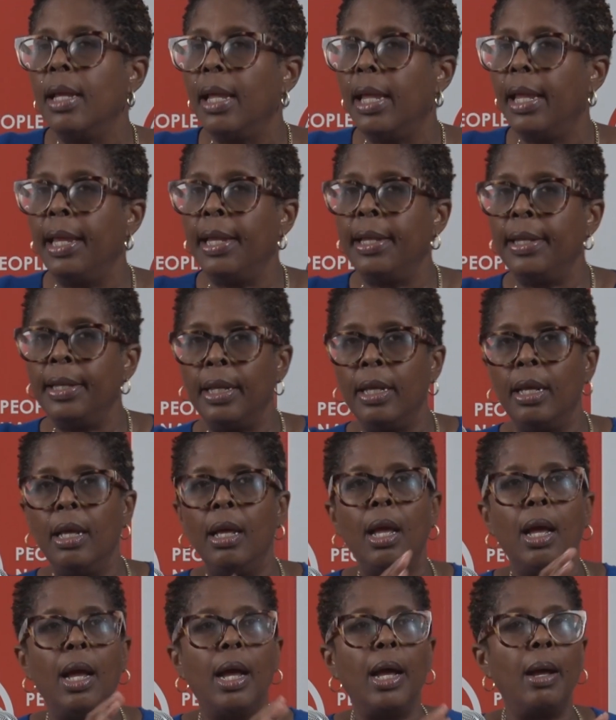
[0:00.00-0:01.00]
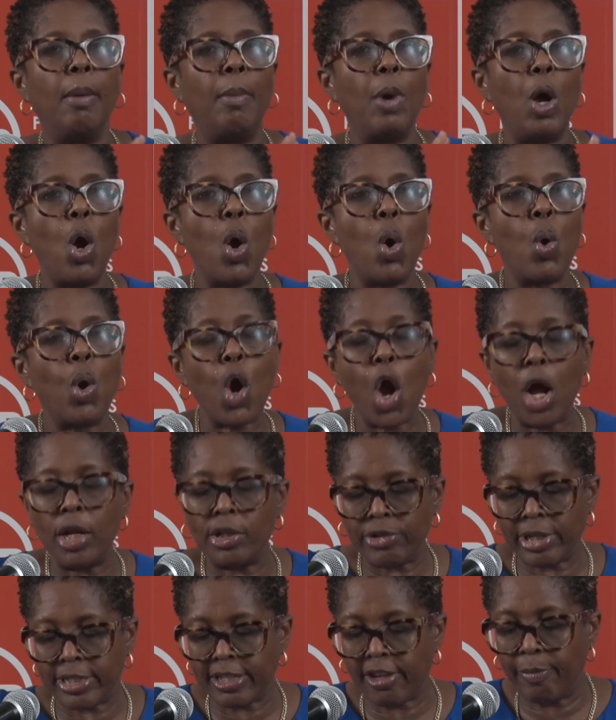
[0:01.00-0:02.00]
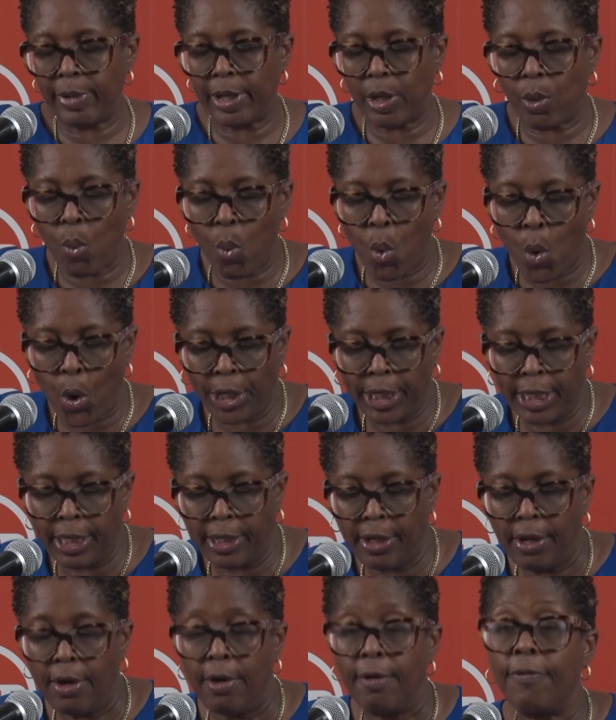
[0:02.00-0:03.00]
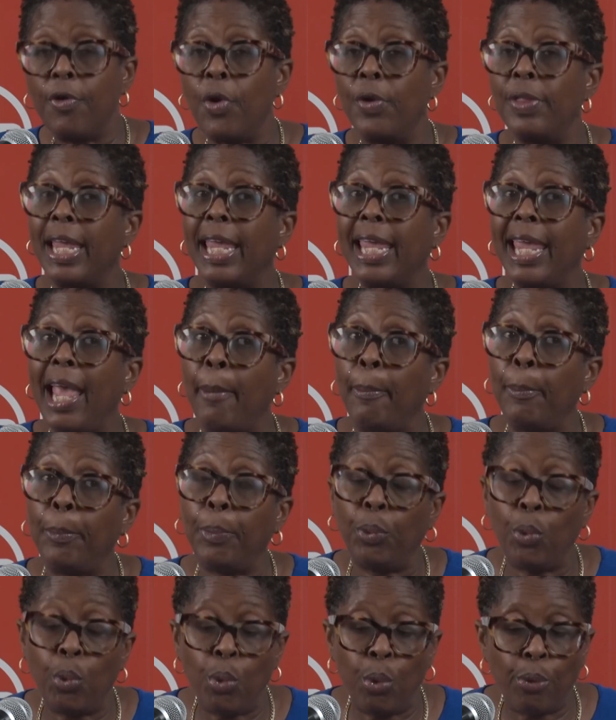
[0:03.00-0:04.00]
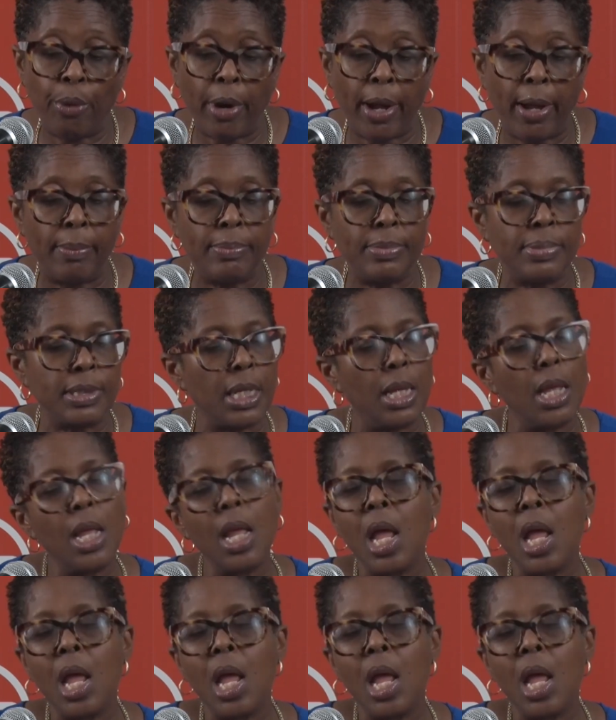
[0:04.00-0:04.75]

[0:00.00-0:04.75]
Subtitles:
in how contracts have been awarded for the CAP programs,